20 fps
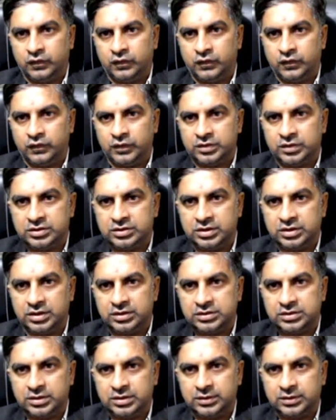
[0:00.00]
first
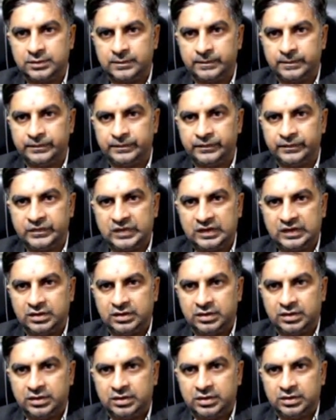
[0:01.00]
answer,
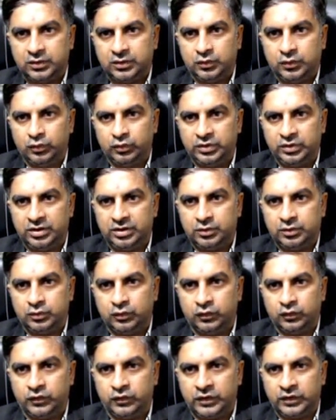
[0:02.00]
you need
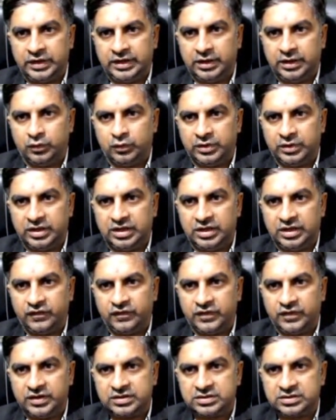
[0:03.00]
to find out
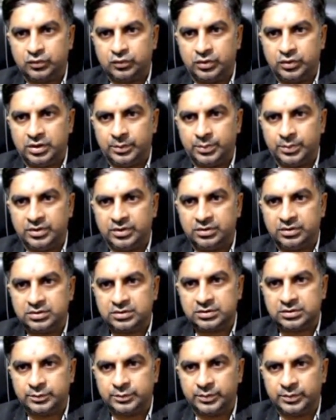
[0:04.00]
alpha square plus
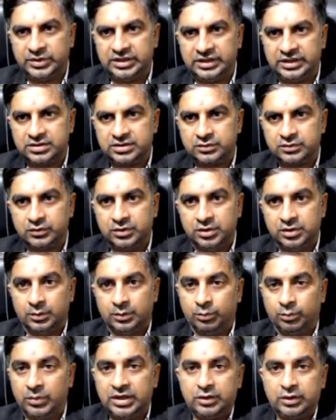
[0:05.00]
beta square,
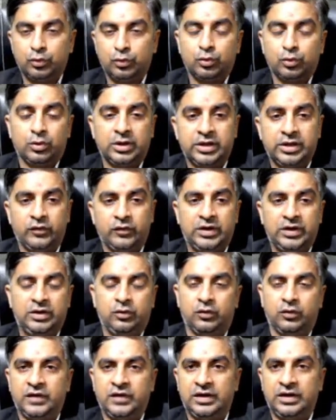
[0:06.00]
but you don't have
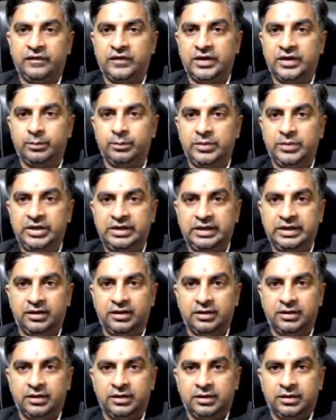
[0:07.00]
value of alpha and beta.
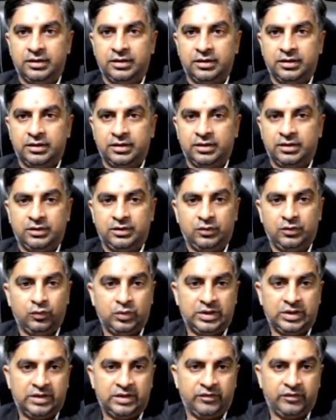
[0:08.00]
You
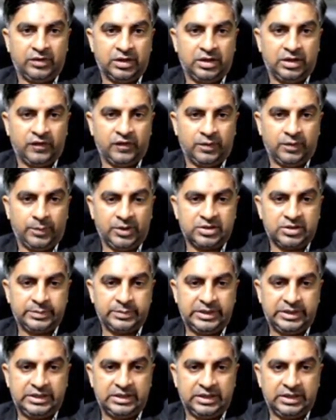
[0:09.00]
are having alpha plus
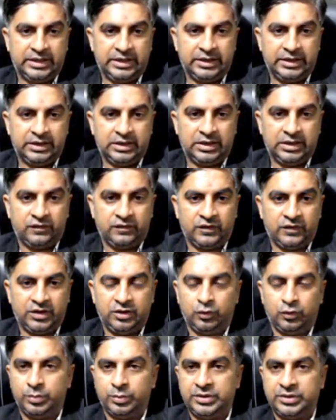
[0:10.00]
beta and alpha
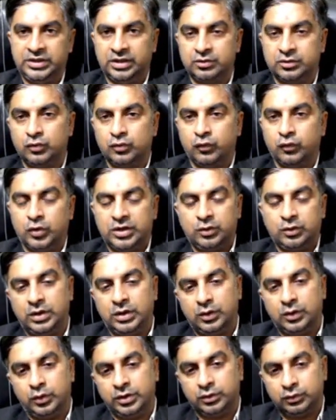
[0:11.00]
into beta. So what you are
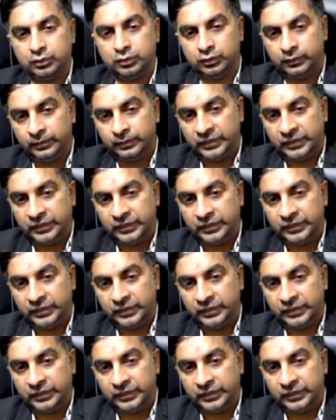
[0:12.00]
going to do?